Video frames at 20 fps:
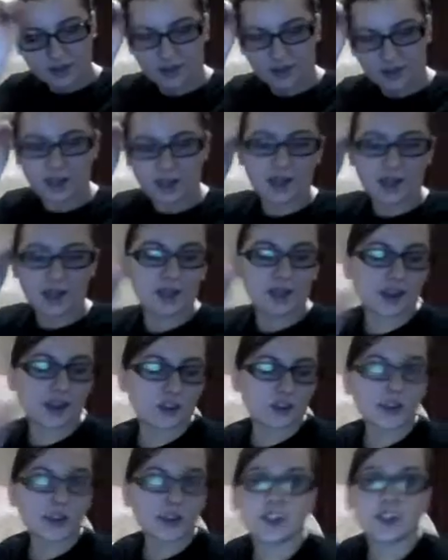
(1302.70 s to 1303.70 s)
And then you
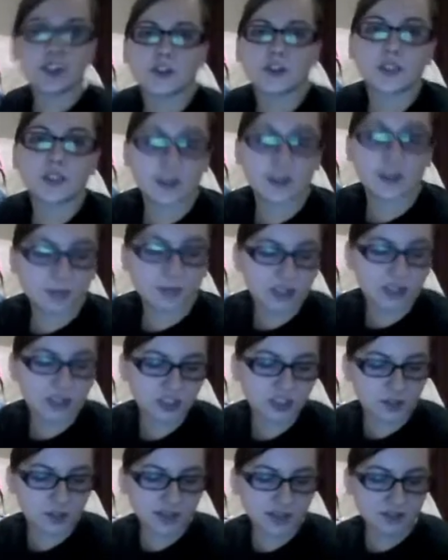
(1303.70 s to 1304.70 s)
can do limb
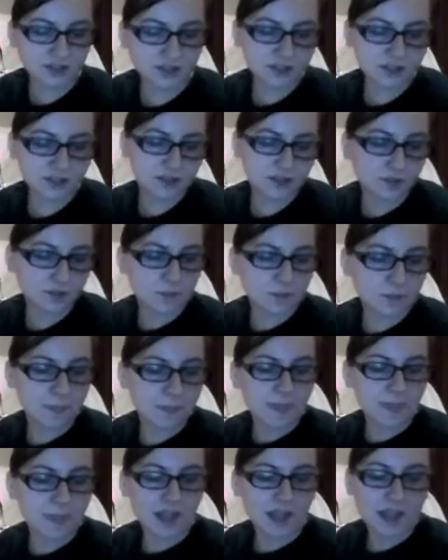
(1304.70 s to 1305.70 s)
measurement,
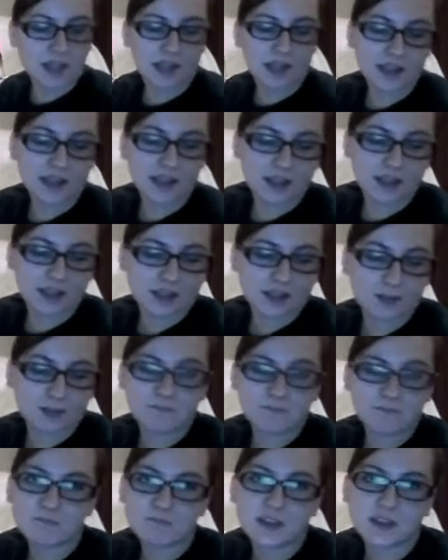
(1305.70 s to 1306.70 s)
and
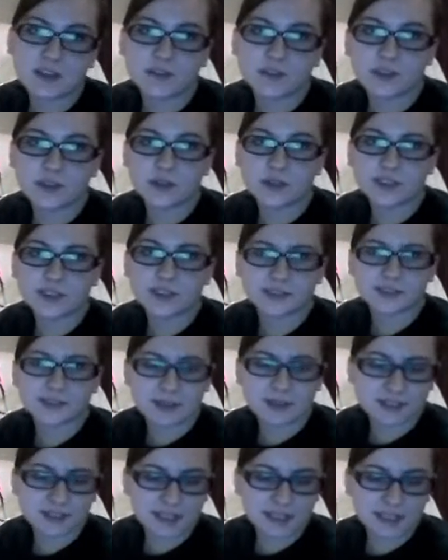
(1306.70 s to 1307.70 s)
if you suspect
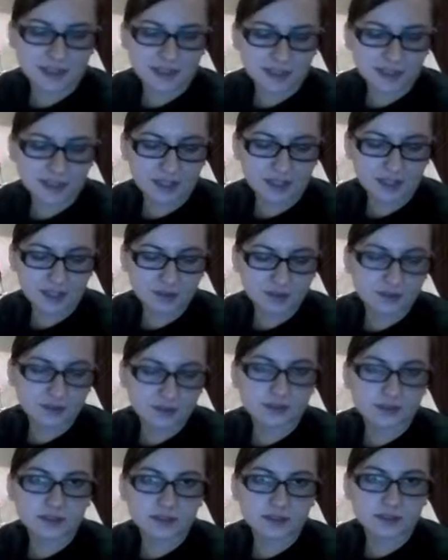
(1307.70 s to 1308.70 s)
anything
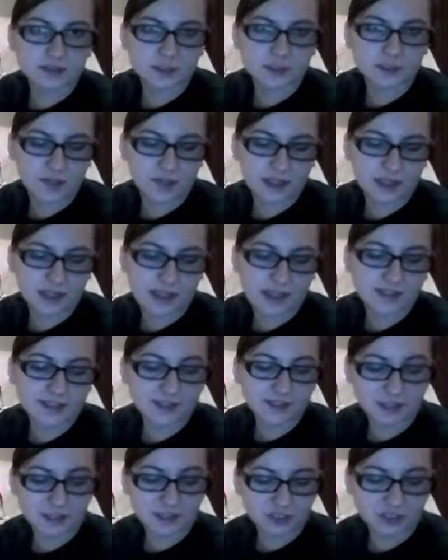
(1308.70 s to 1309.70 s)
to be
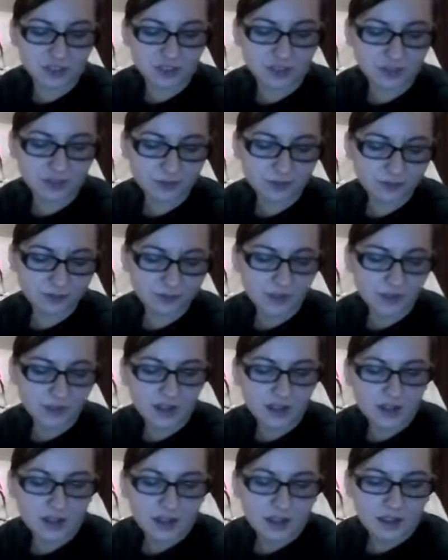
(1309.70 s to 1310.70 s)
asymmetrical,
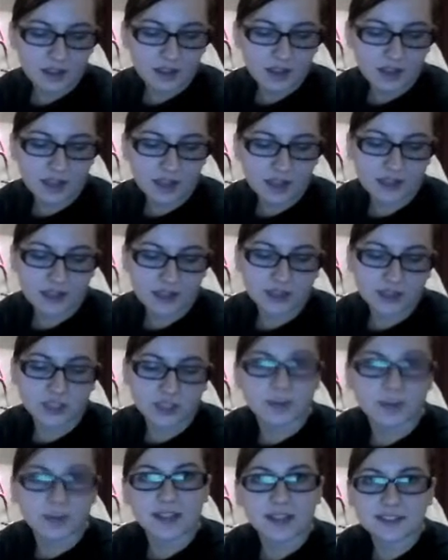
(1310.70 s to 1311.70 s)
and there should be
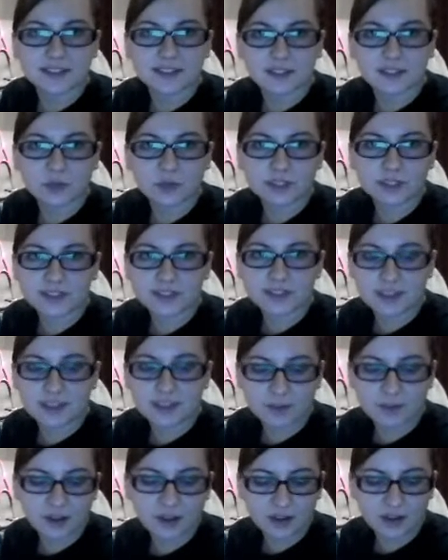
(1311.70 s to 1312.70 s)
less than 1
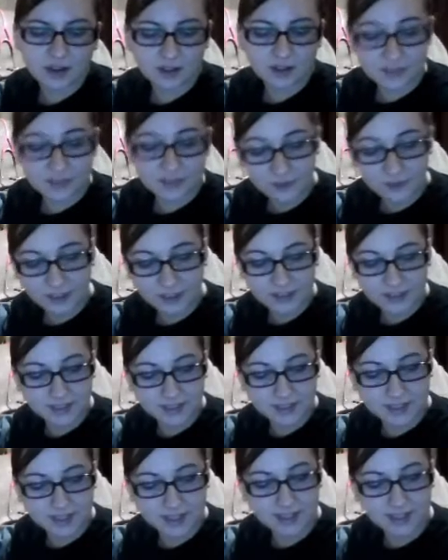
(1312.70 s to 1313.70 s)
centimeter of difference
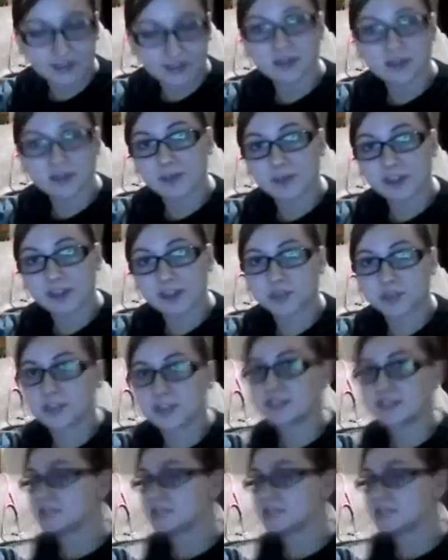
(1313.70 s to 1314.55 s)
in limb measurements,